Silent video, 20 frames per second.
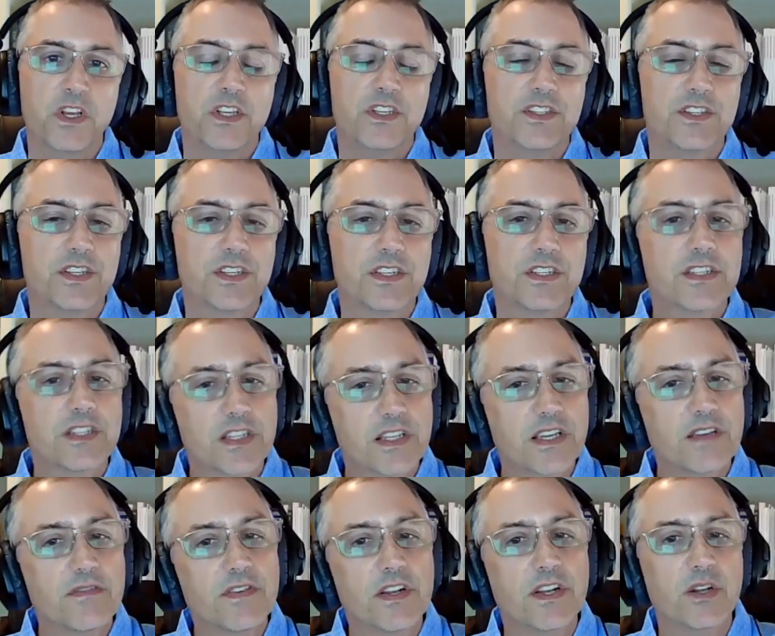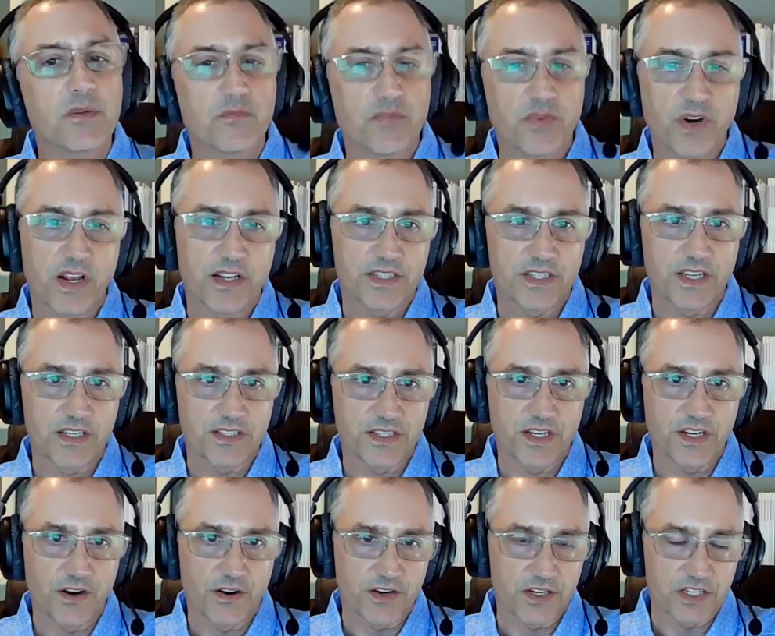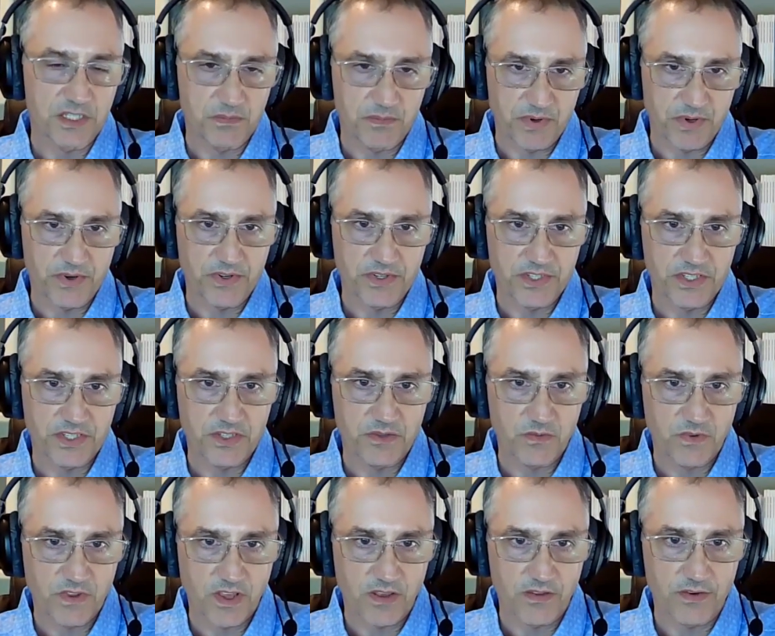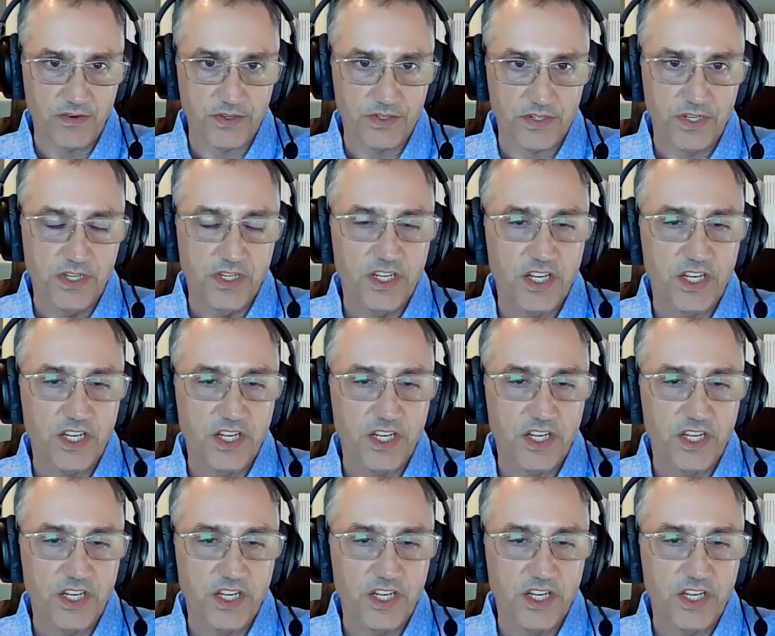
Since leaving and processing our experiences with others,